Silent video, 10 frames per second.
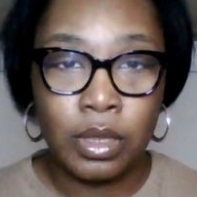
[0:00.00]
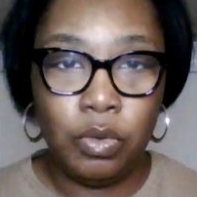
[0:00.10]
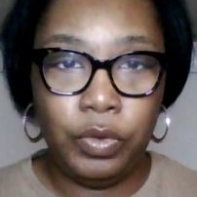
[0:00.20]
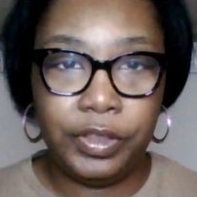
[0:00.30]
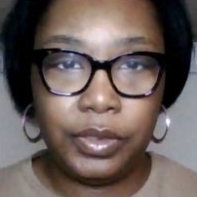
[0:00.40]

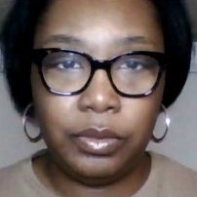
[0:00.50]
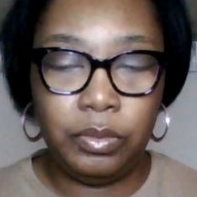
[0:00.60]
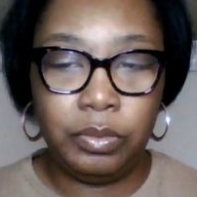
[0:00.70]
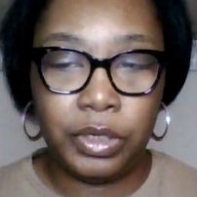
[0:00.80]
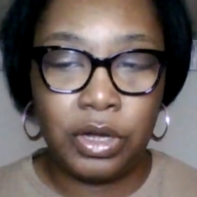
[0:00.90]
with
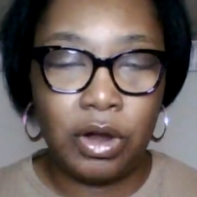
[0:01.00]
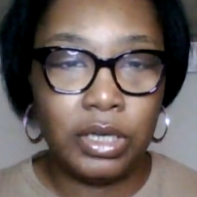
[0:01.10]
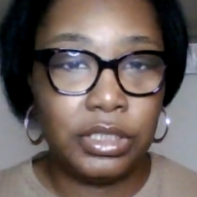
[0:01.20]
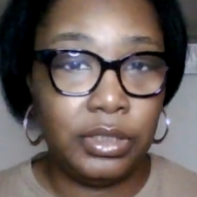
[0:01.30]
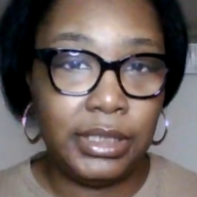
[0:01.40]
regard
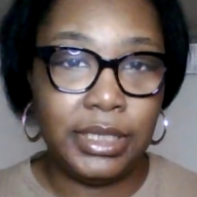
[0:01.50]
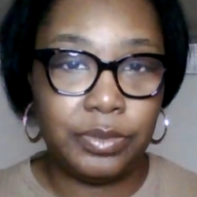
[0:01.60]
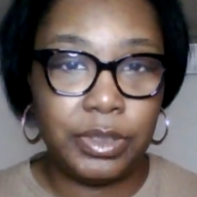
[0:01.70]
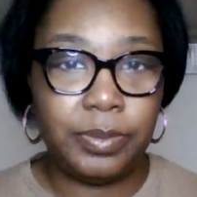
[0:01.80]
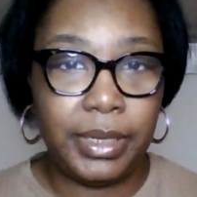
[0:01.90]
to the
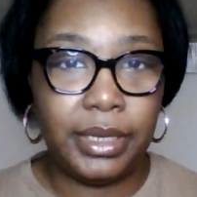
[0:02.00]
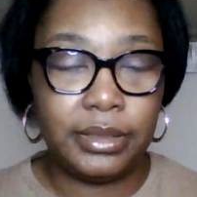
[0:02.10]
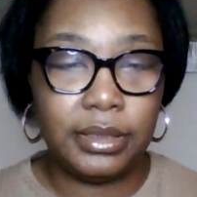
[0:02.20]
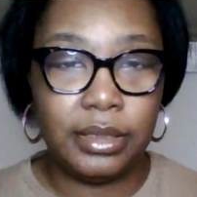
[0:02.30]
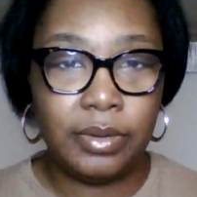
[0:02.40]

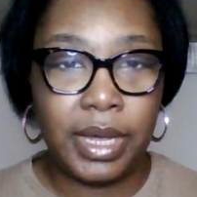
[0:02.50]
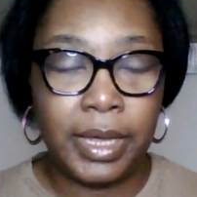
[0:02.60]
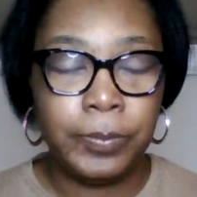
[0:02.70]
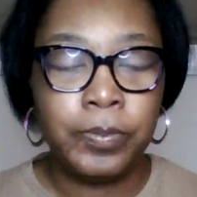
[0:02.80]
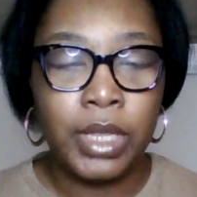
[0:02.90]
disrespect.
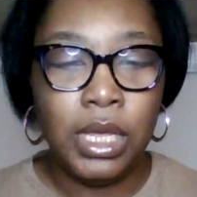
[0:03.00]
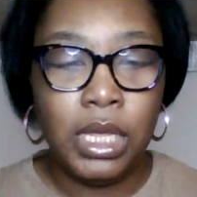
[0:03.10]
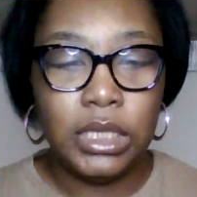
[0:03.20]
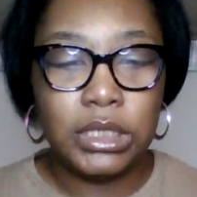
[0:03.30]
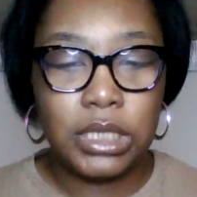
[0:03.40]
Okay?
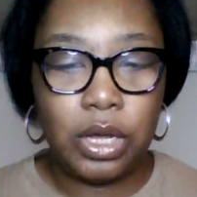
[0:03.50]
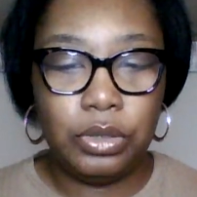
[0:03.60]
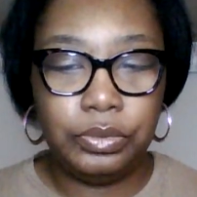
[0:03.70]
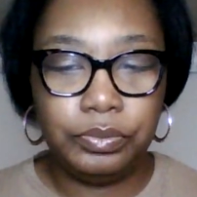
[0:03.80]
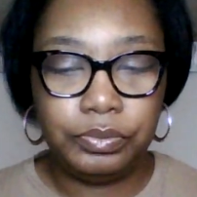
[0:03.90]

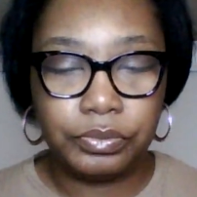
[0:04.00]
So,